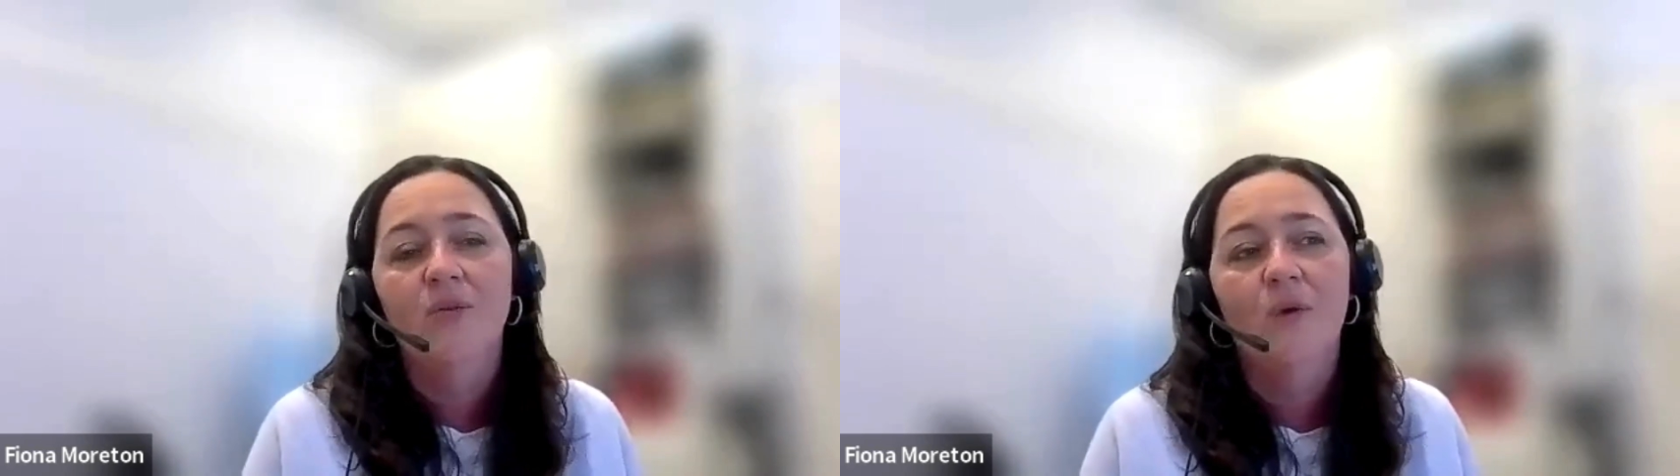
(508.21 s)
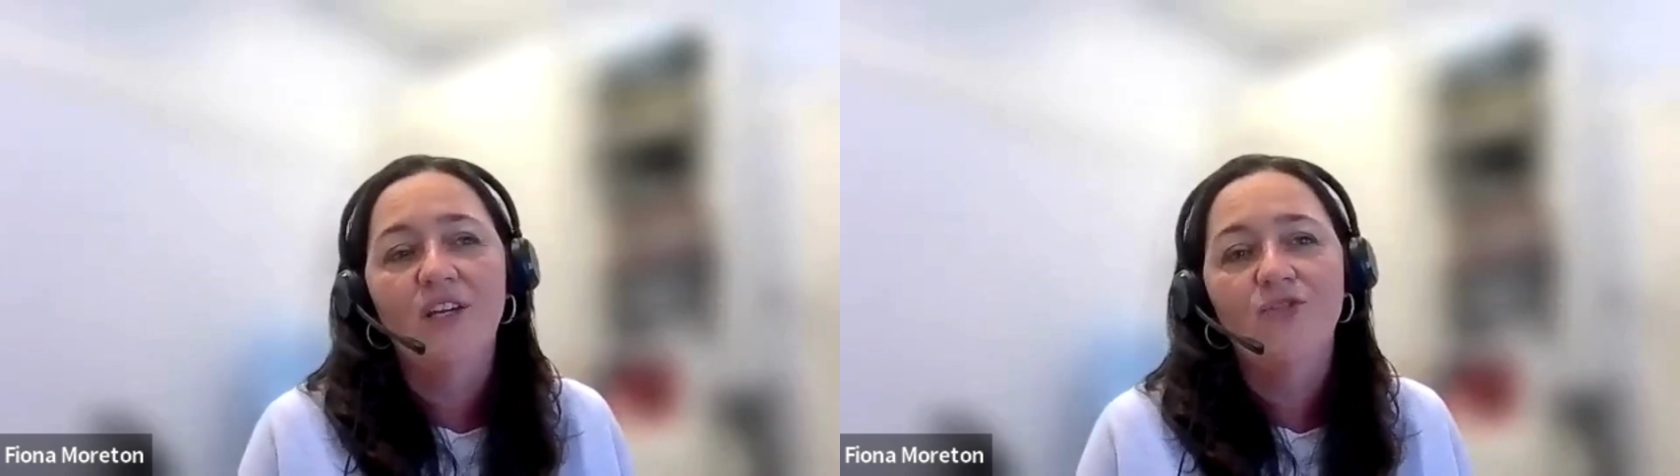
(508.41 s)

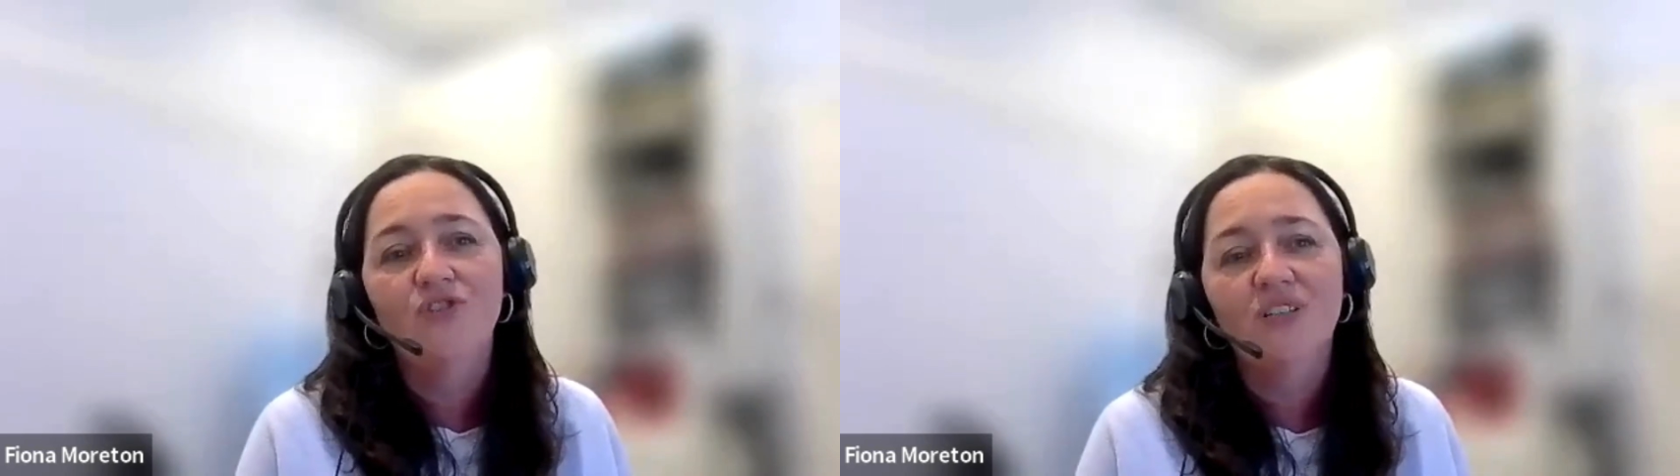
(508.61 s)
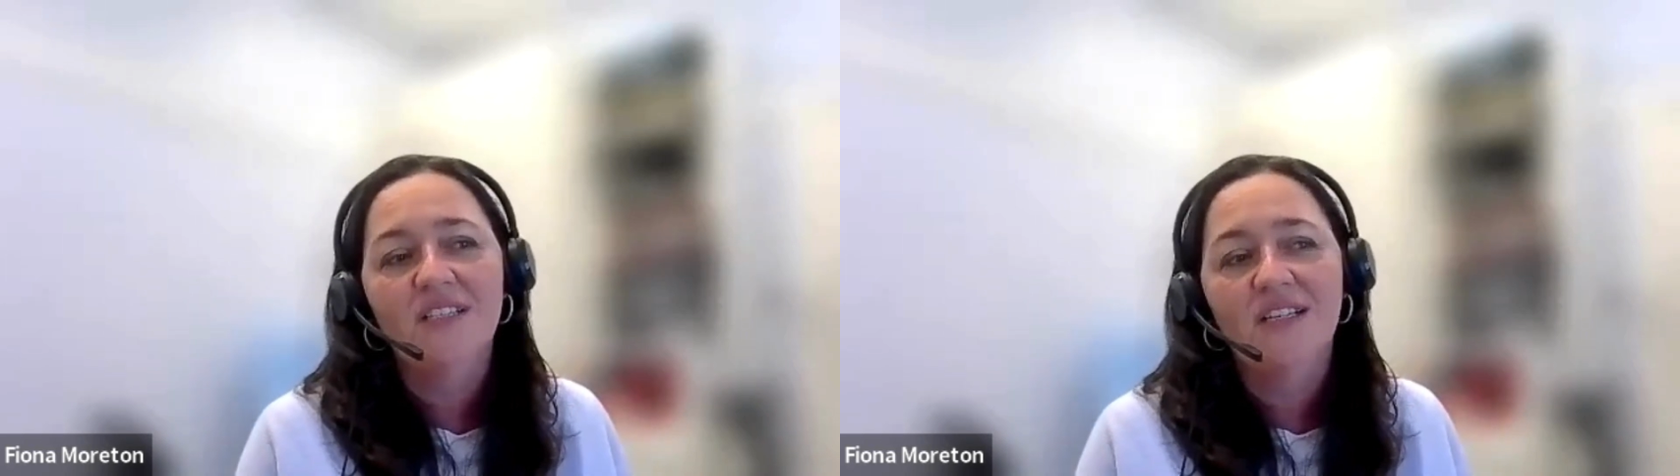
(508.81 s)
where you
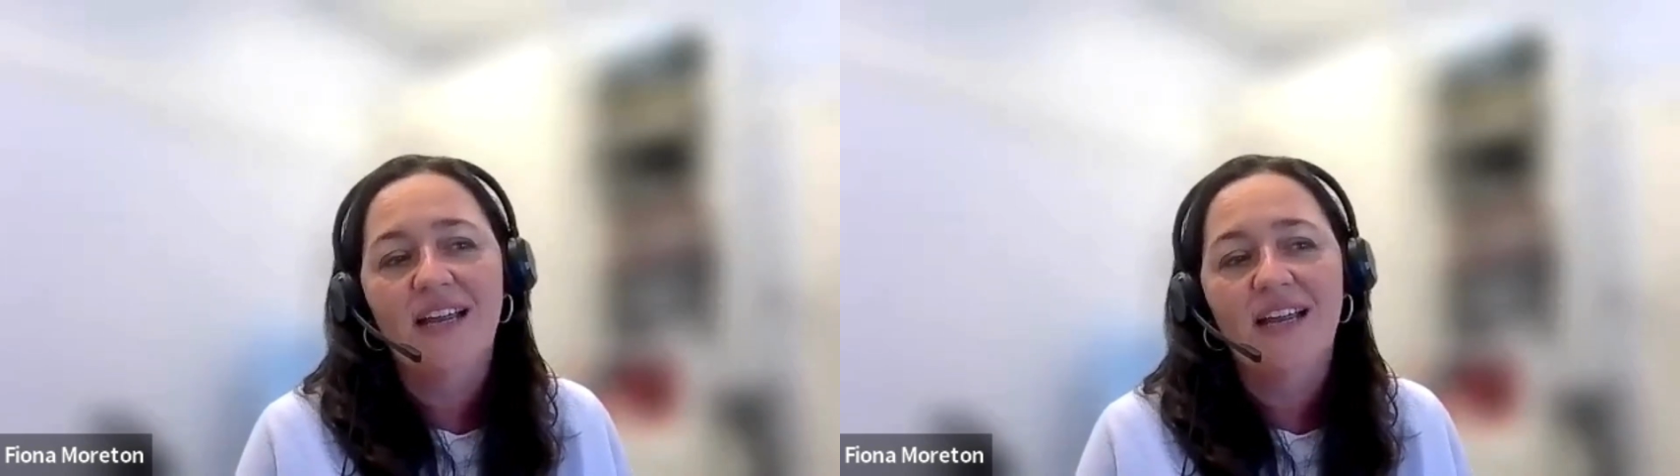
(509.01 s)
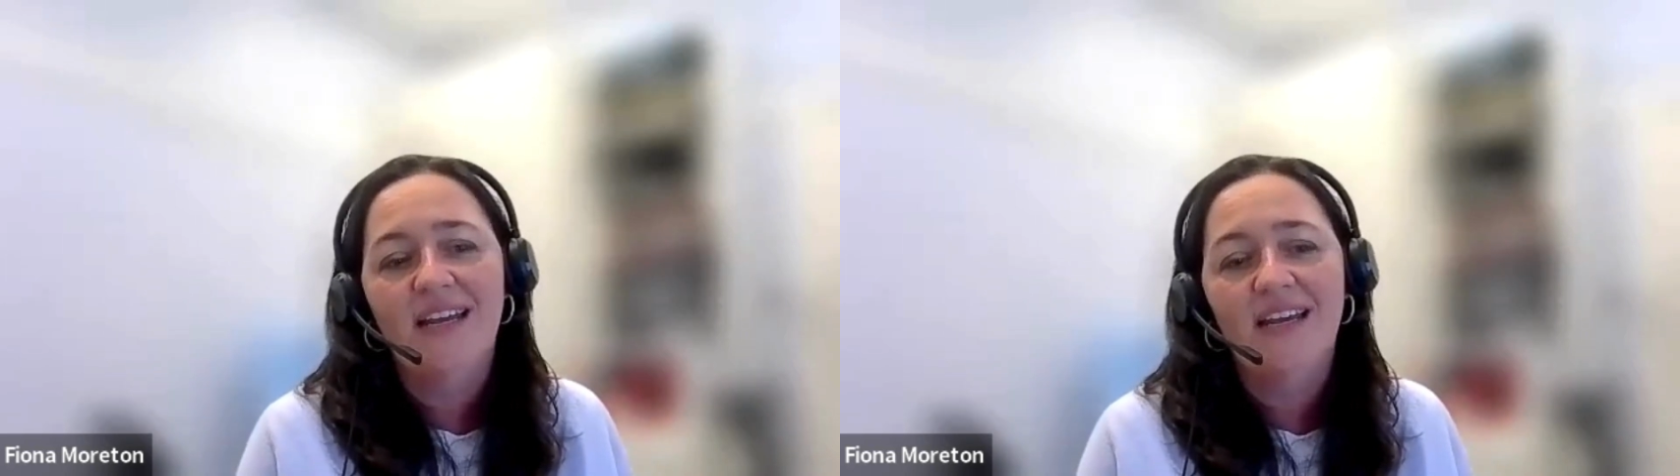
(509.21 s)
just are
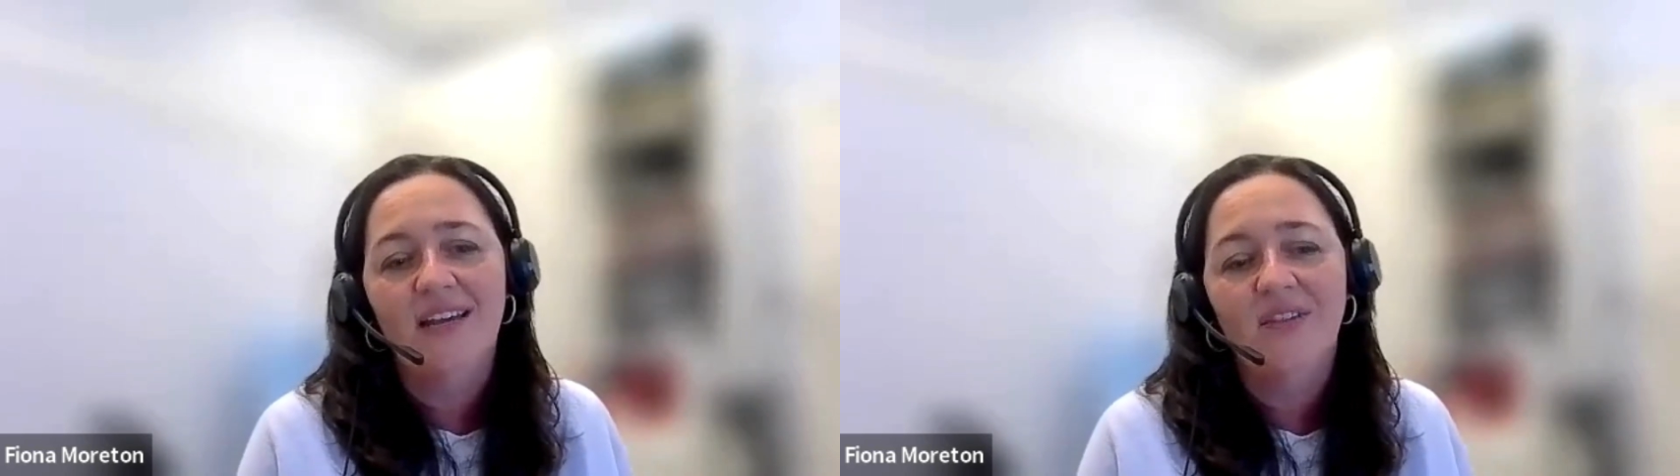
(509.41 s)
letting